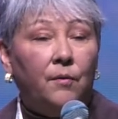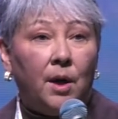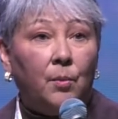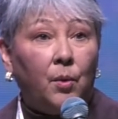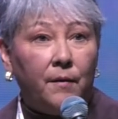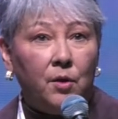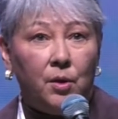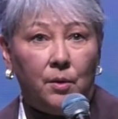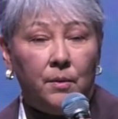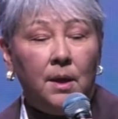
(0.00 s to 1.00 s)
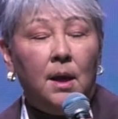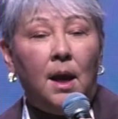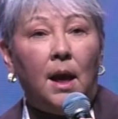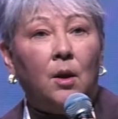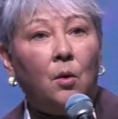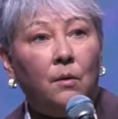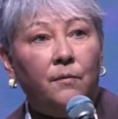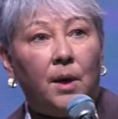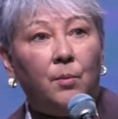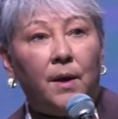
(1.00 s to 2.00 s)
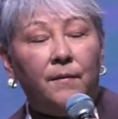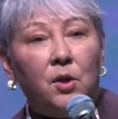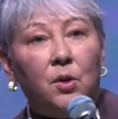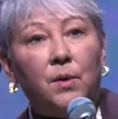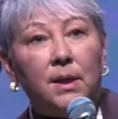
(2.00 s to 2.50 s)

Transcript: Farm Revenue. And Whole Farm Revenue